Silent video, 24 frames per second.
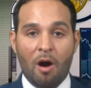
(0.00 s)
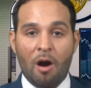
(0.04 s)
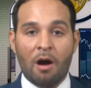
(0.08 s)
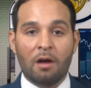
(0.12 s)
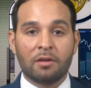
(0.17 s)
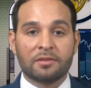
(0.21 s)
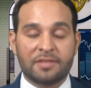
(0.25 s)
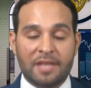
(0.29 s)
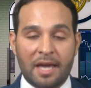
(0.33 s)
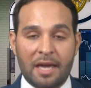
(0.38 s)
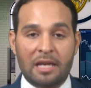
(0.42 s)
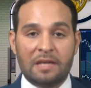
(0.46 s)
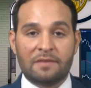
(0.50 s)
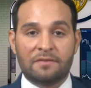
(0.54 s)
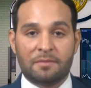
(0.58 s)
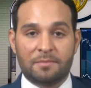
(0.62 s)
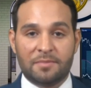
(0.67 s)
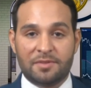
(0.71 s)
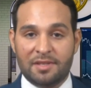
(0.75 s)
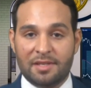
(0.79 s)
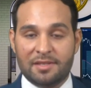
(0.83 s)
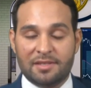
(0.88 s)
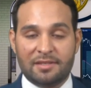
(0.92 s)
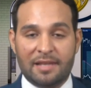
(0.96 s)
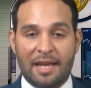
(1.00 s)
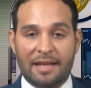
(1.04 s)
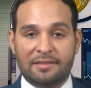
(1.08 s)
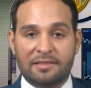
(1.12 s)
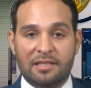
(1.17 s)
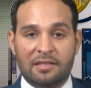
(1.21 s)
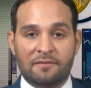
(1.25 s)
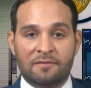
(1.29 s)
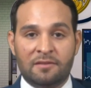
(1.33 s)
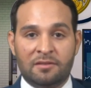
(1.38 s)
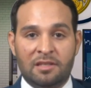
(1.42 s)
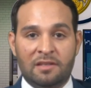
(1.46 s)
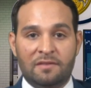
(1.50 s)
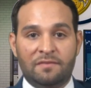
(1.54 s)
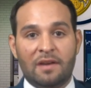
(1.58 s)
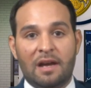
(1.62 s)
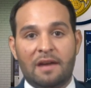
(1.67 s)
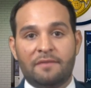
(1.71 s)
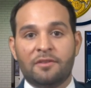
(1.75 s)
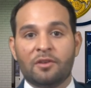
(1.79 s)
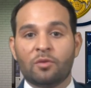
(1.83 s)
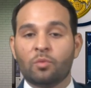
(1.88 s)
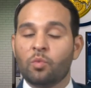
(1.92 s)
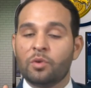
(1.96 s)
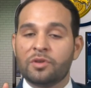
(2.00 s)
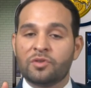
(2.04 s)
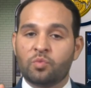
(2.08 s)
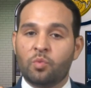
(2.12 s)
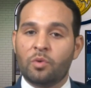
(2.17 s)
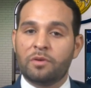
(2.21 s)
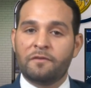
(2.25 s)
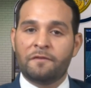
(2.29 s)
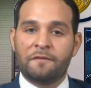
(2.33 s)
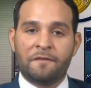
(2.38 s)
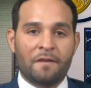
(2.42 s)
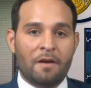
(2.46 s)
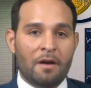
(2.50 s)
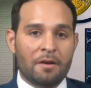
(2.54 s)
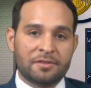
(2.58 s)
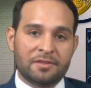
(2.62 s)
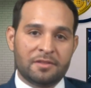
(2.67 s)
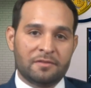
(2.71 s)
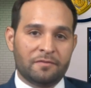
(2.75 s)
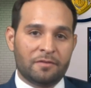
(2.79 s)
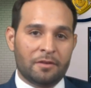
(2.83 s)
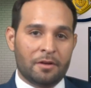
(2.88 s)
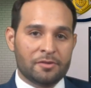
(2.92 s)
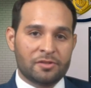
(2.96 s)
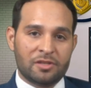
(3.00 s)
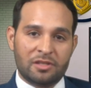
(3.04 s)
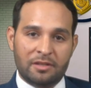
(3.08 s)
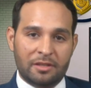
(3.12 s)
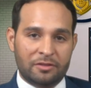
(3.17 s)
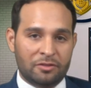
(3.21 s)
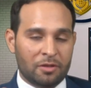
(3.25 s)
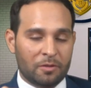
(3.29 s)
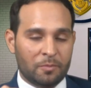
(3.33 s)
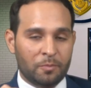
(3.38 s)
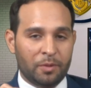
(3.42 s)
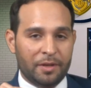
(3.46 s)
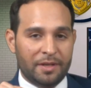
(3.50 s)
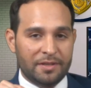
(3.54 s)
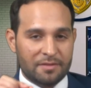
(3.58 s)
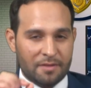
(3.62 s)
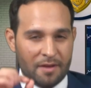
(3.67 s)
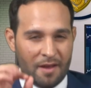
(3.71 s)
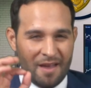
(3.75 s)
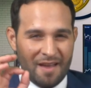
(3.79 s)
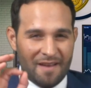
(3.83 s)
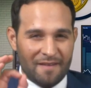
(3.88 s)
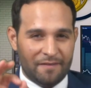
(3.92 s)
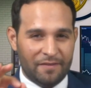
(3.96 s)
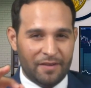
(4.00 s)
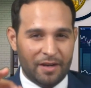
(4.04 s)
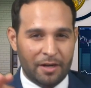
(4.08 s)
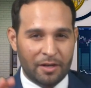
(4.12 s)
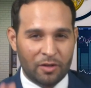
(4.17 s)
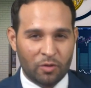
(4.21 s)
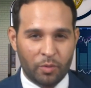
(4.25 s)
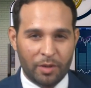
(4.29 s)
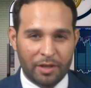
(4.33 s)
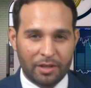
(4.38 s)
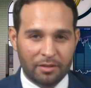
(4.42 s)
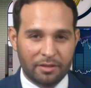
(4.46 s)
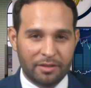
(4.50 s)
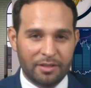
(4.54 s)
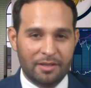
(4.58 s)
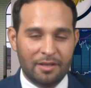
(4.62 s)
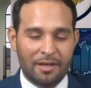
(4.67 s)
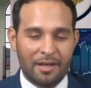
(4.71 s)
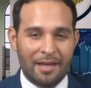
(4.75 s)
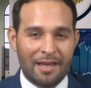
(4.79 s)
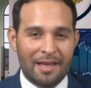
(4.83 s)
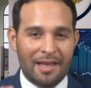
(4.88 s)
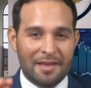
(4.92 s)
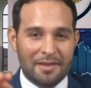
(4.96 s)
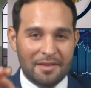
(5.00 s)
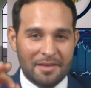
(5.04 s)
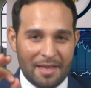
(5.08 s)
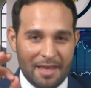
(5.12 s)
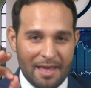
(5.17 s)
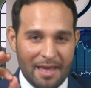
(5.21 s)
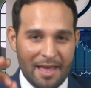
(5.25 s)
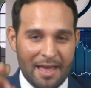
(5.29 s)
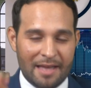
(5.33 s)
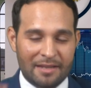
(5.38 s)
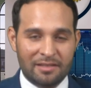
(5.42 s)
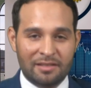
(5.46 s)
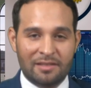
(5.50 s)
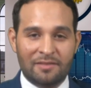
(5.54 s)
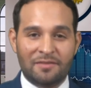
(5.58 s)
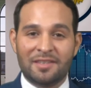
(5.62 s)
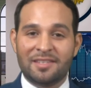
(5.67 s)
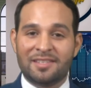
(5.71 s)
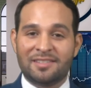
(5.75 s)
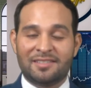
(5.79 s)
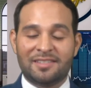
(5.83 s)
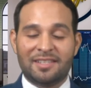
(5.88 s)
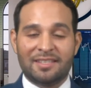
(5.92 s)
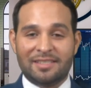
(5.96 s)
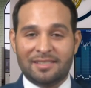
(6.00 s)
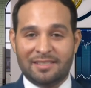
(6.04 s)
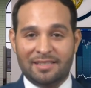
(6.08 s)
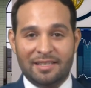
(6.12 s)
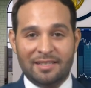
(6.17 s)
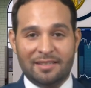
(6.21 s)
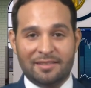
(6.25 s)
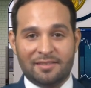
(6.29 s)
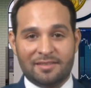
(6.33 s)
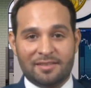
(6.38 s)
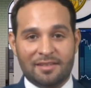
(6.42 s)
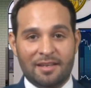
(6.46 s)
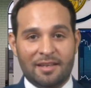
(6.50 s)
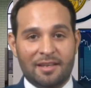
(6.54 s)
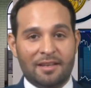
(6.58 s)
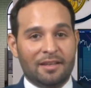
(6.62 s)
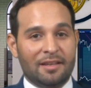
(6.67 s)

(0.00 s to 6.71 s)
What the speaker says: all 10 of them since 1955. There was one false inversion that took place very quickly, end of the 60s,